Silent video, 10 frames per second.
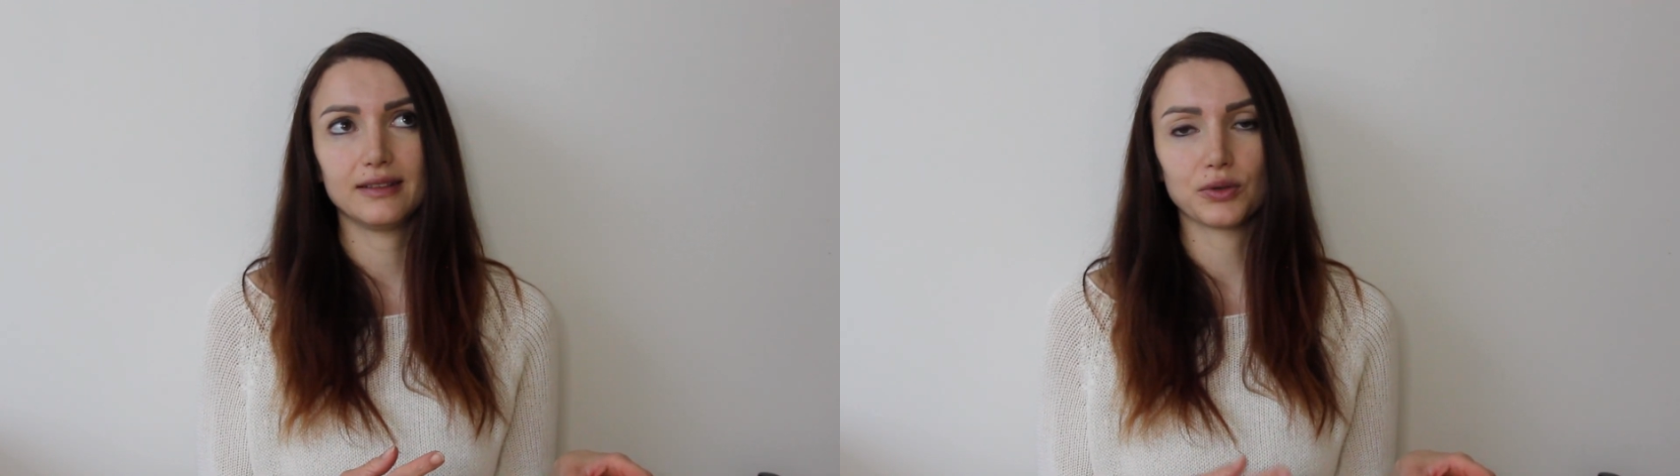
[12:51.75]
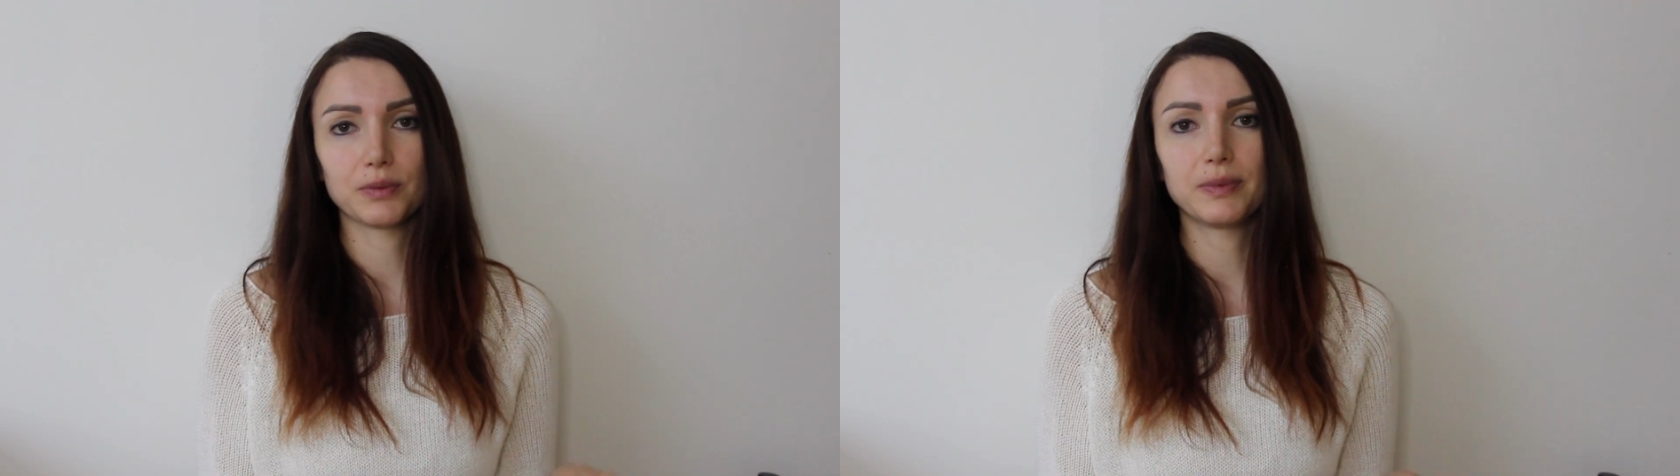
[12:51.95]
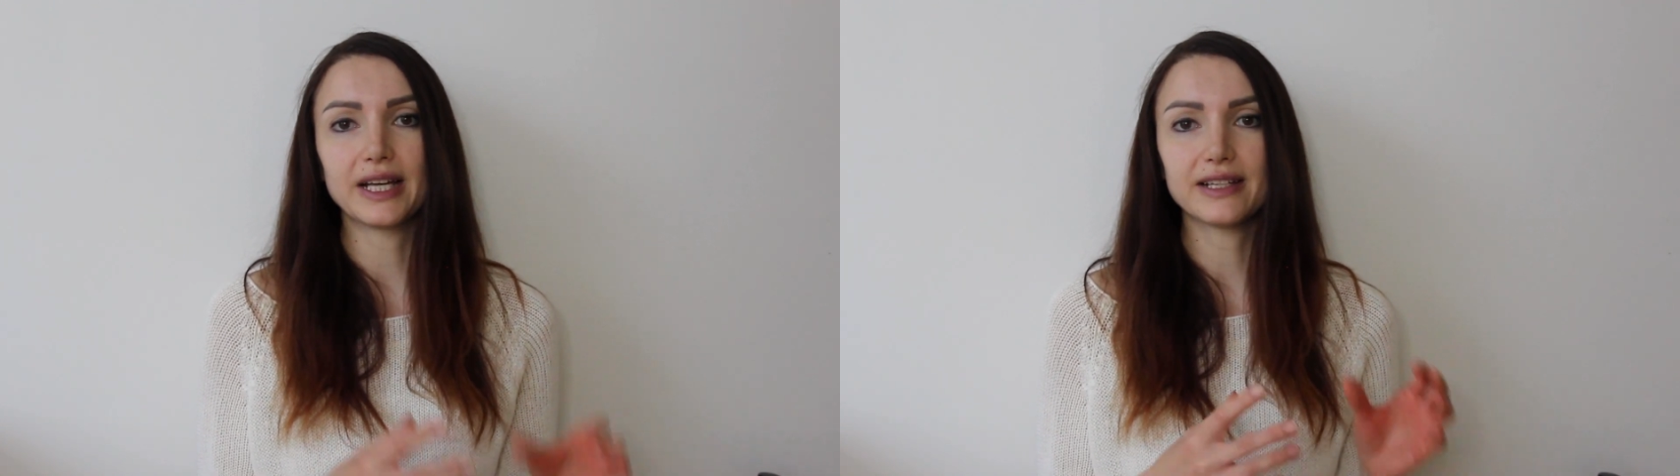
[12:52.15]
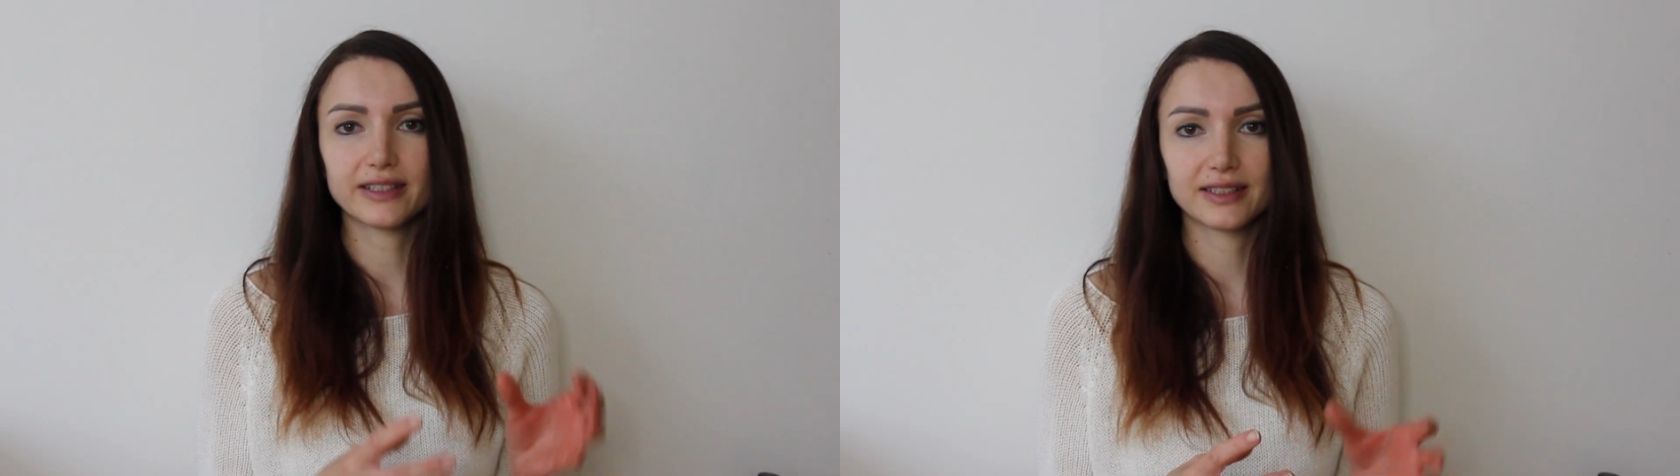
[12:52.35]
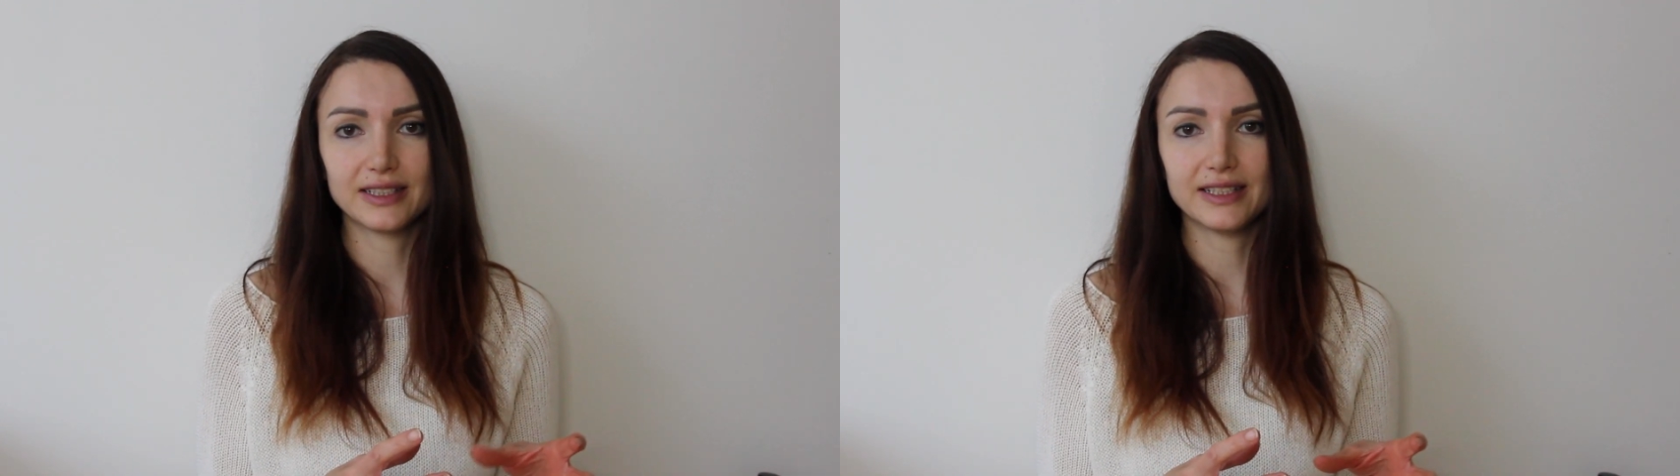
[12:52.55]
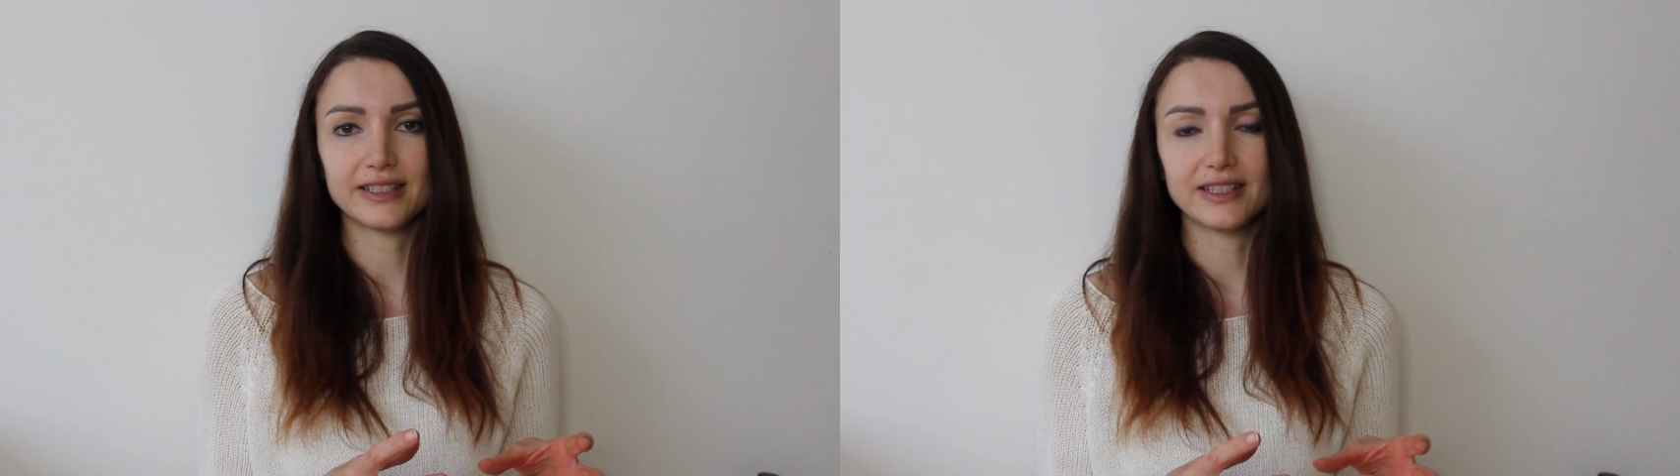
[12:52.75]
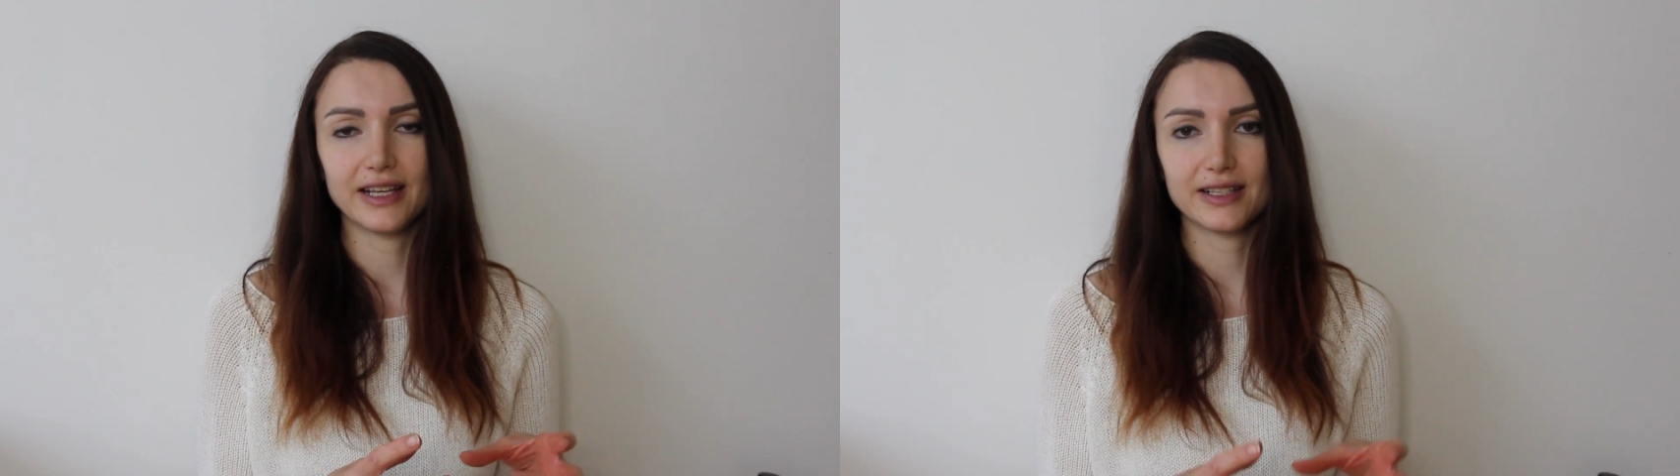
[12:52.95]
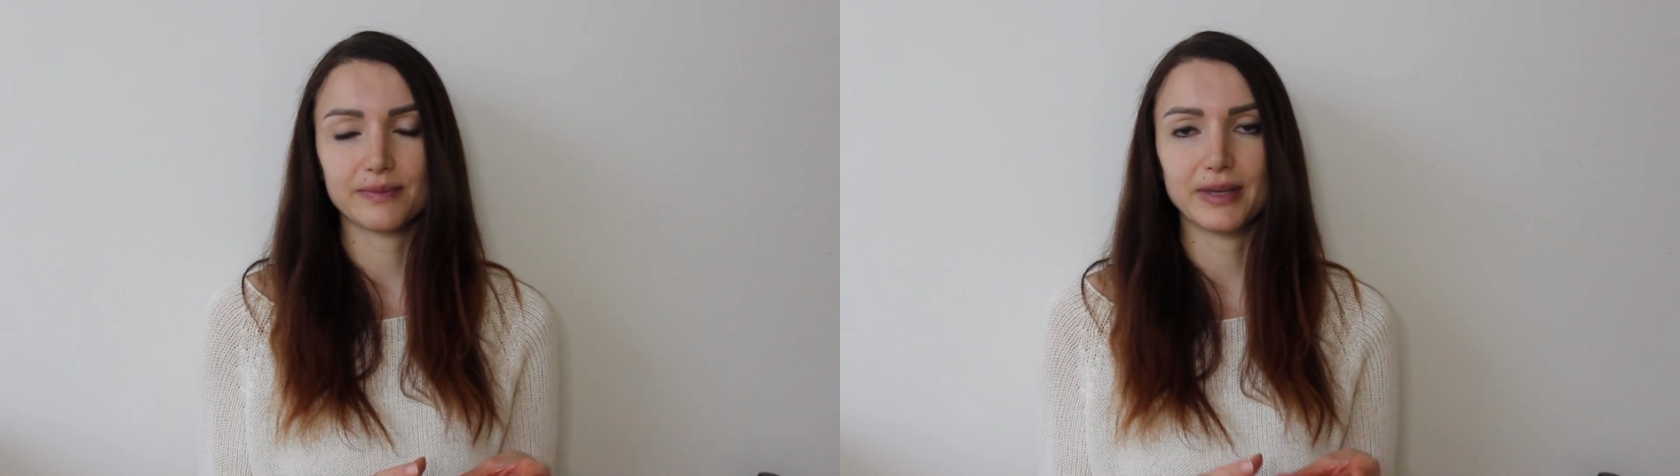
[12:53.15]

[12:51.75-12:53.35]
replacing these things